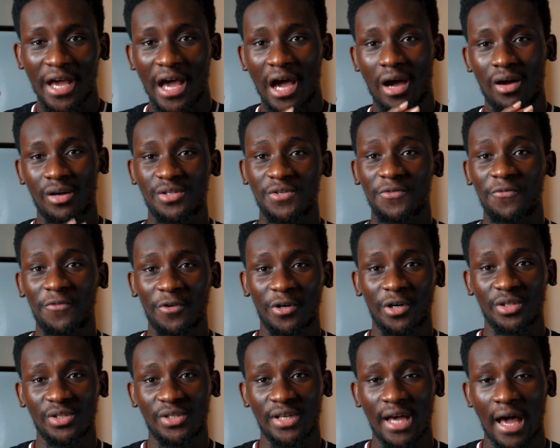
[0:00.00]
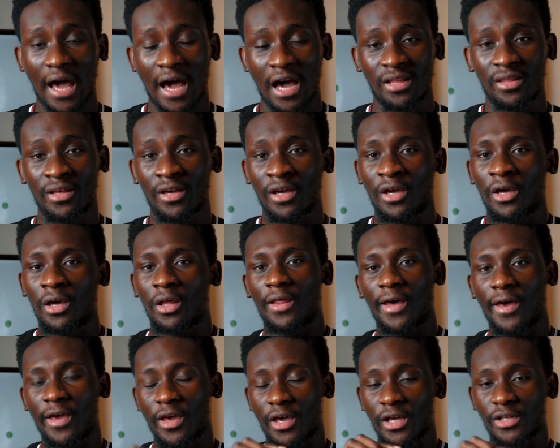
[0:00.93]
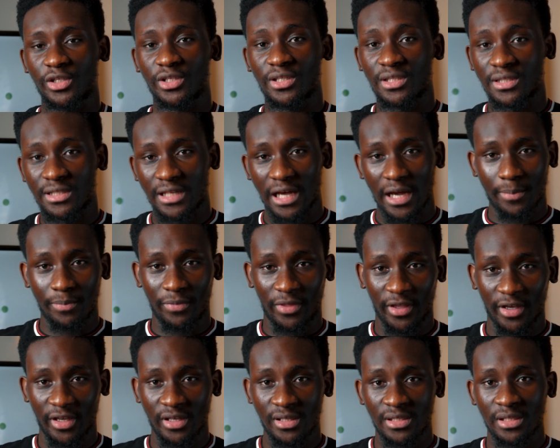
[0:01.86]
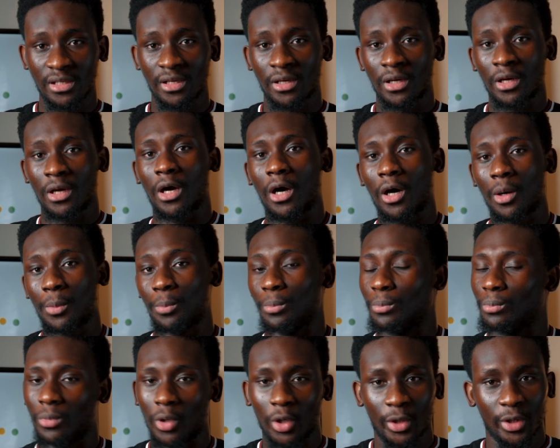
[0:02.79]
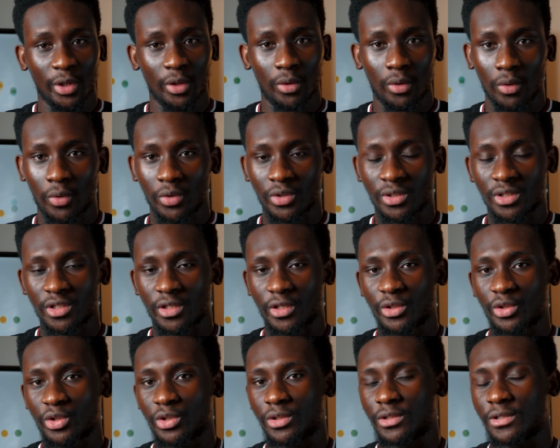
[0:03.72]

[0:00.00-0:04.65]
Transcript: I also forgot to add that you can just type this on your Google search.